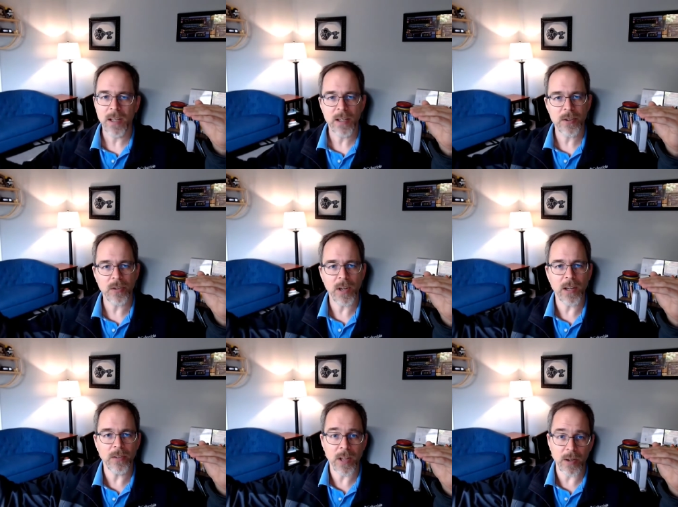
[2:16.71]
and just kind
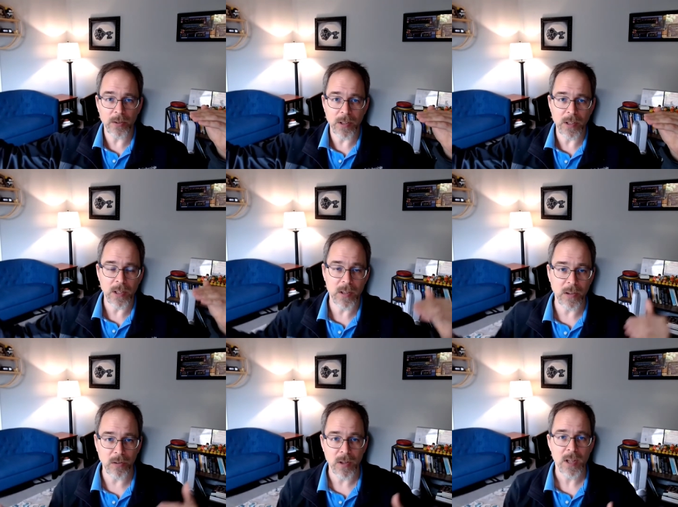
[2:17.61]
of settles into
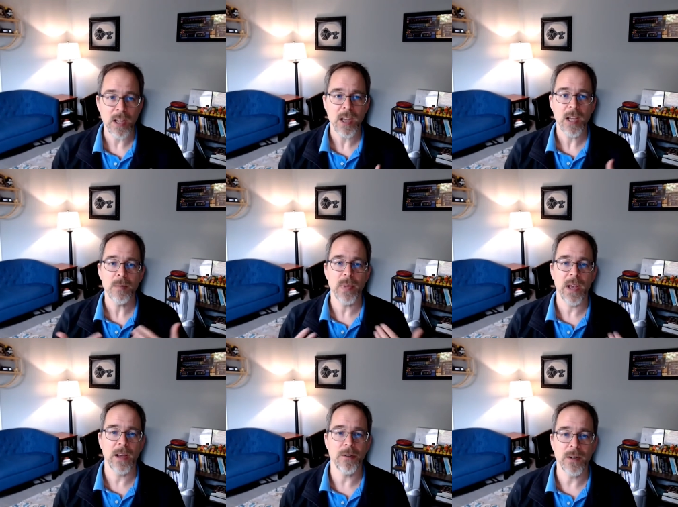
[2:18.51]
this
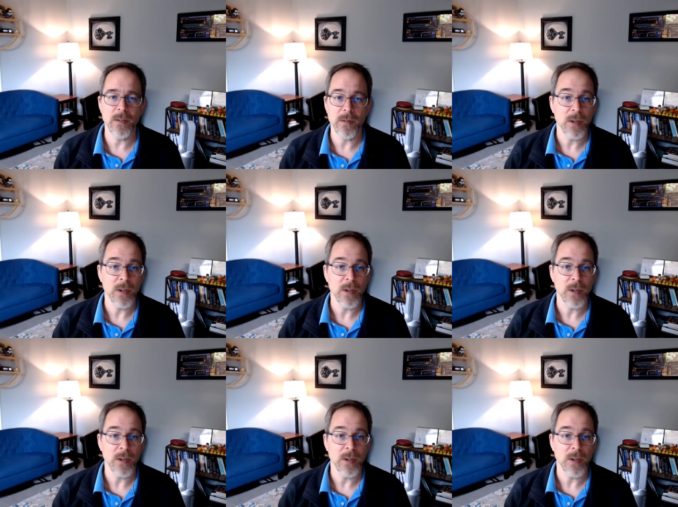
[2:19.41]
pattern of